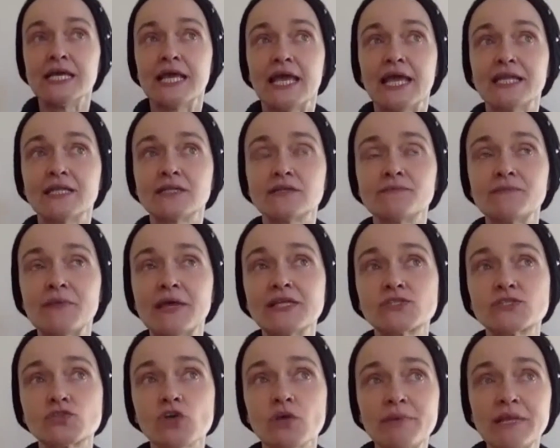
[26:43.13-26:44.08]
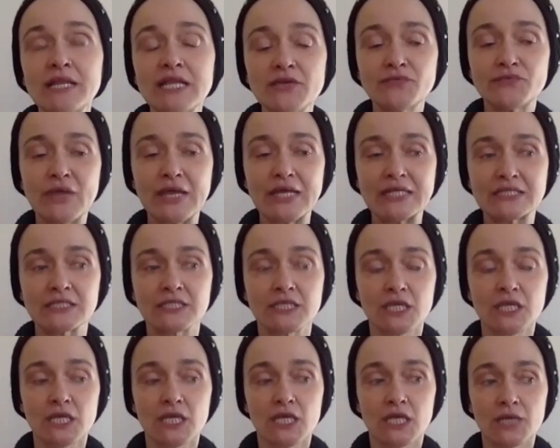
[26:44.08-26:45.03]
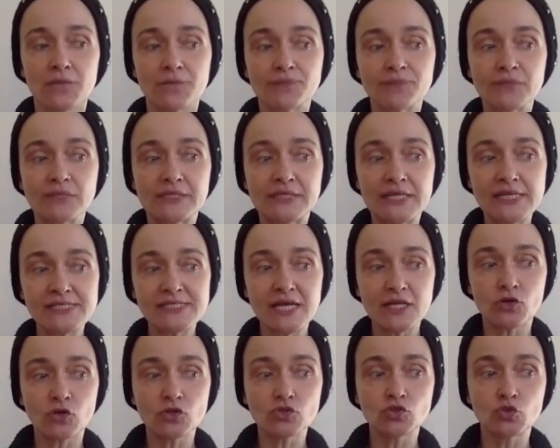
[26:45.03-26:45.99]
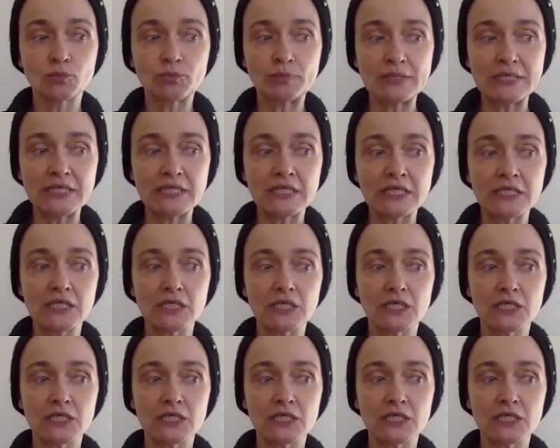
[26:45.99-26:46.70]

And so I believe that these are going to be,